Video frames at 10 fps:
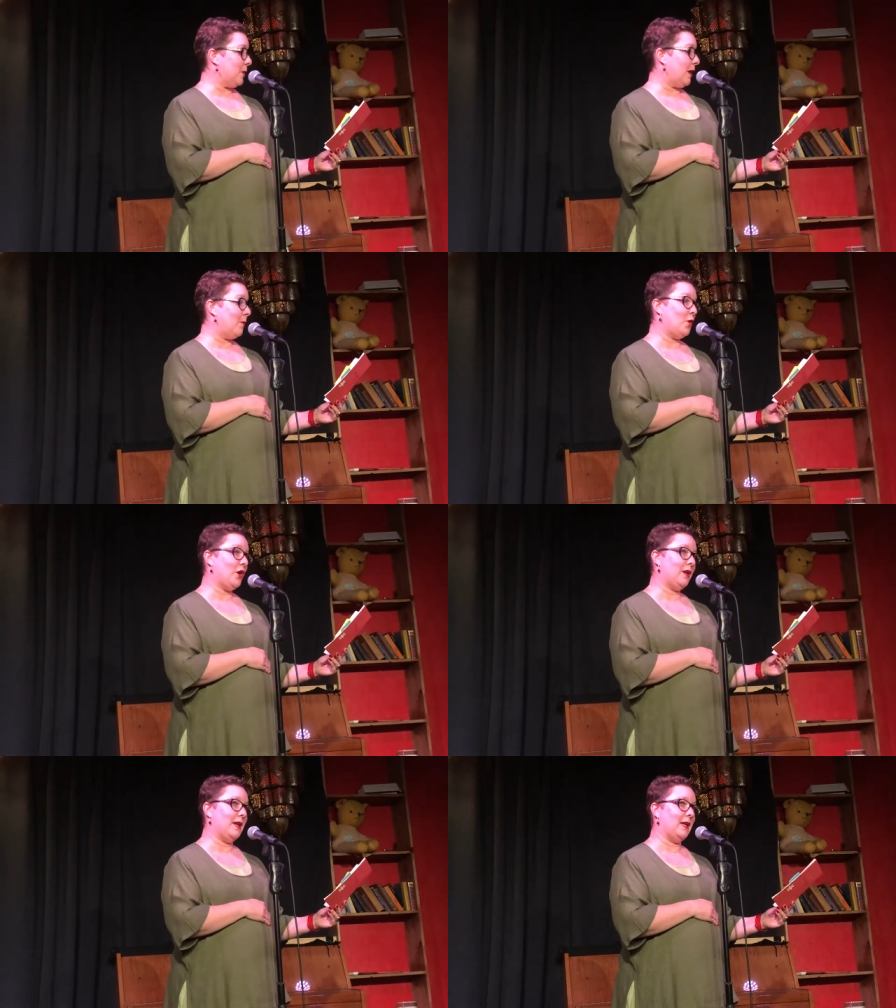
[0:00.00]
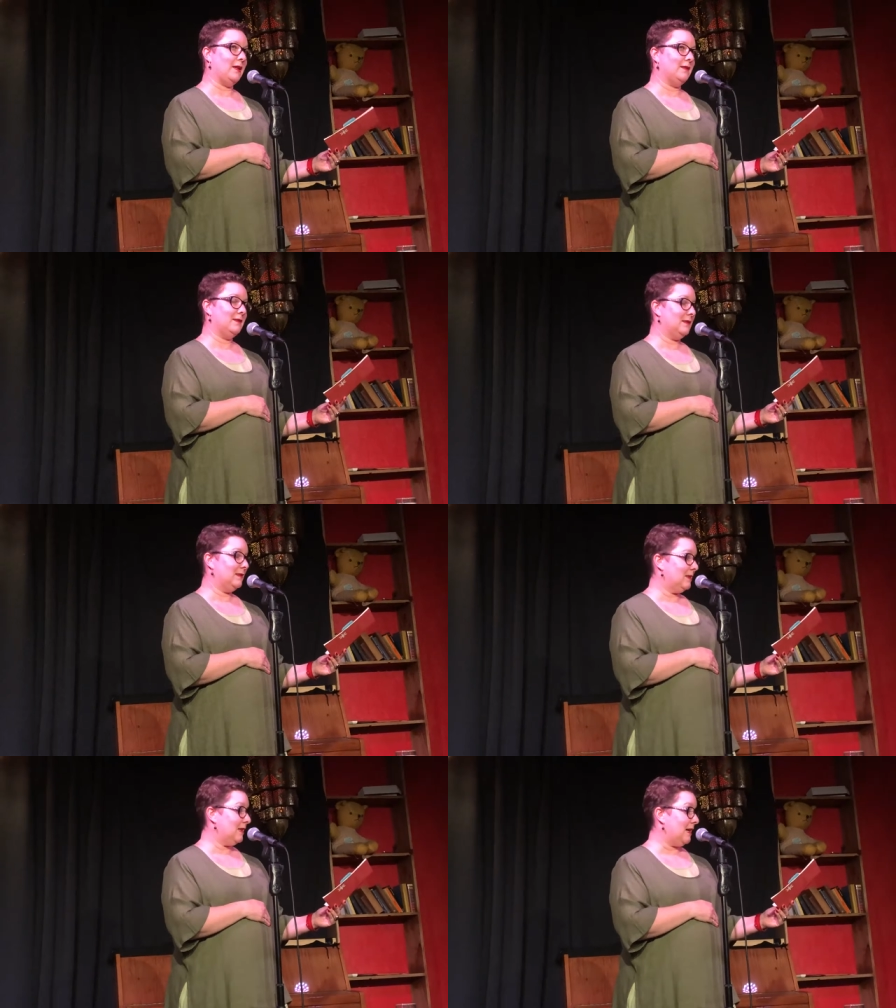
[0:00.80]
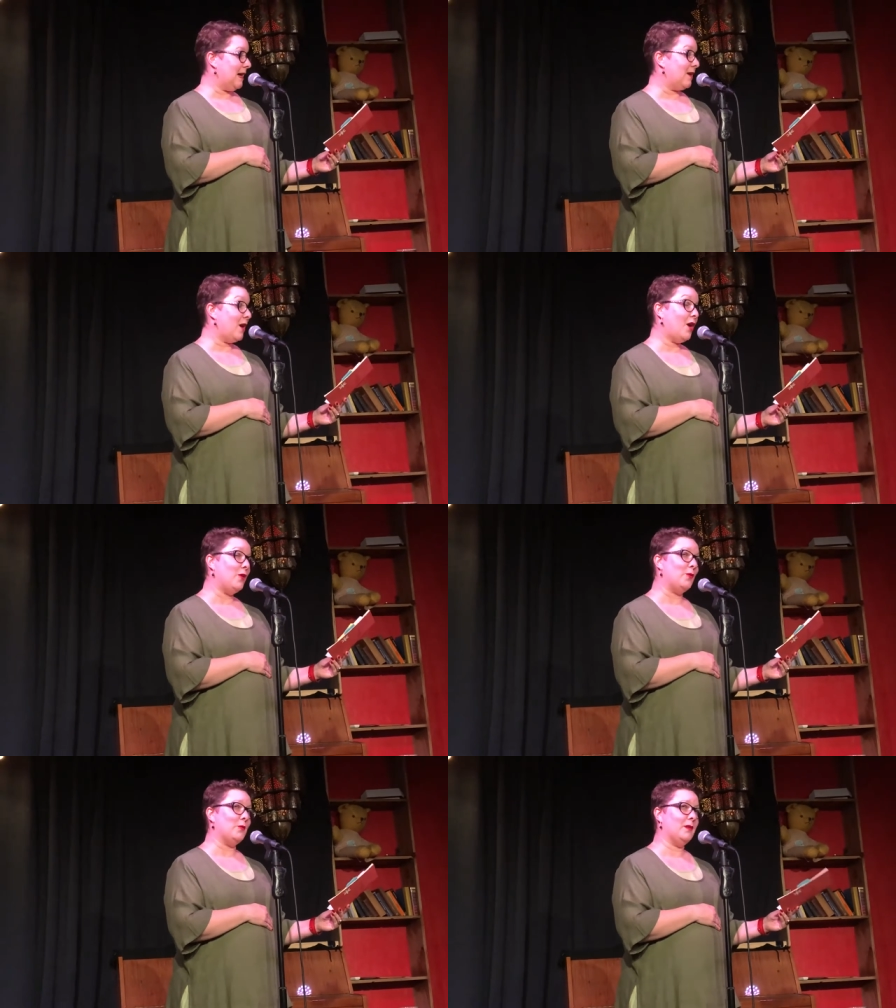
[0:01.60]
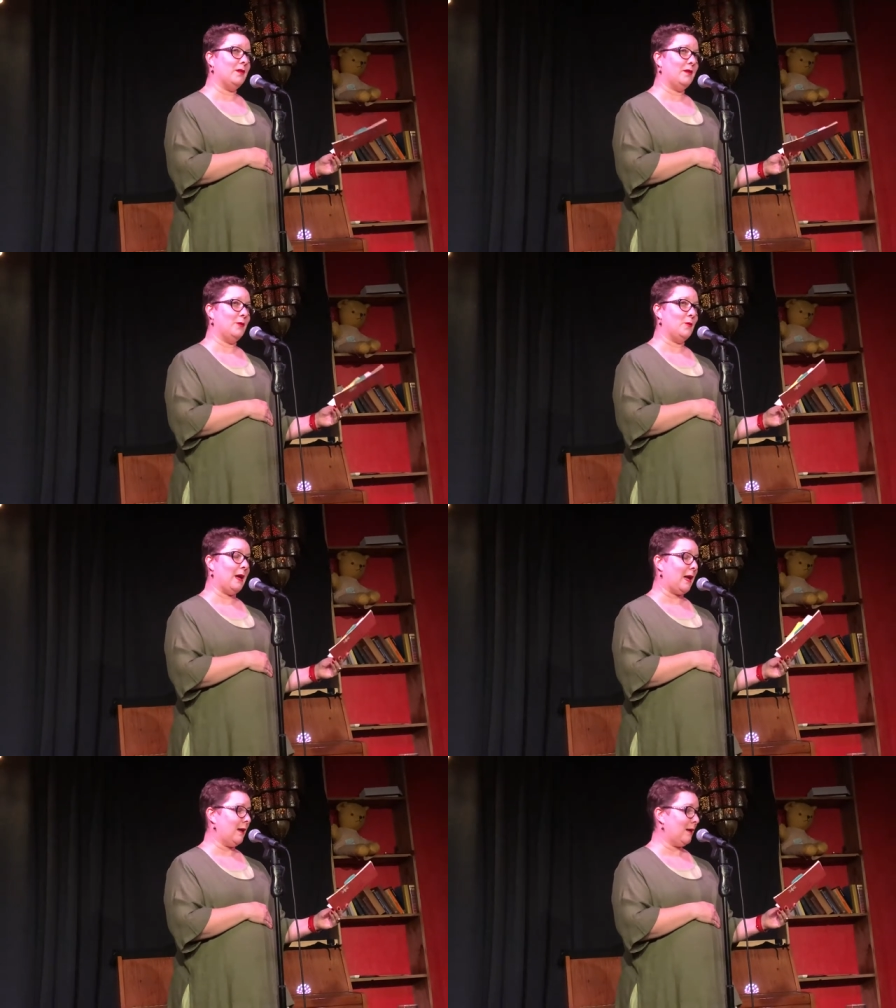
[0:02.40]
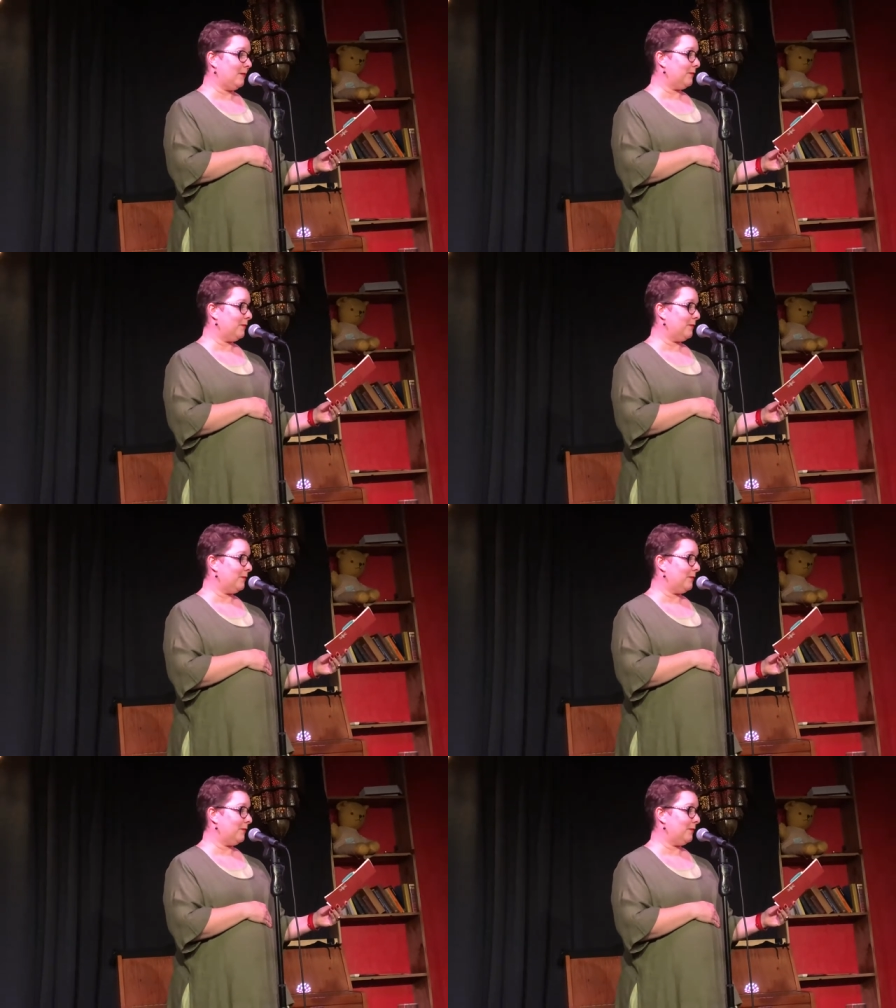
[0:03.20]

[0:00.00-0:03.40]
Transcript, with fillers: when I'm working. At home, your back.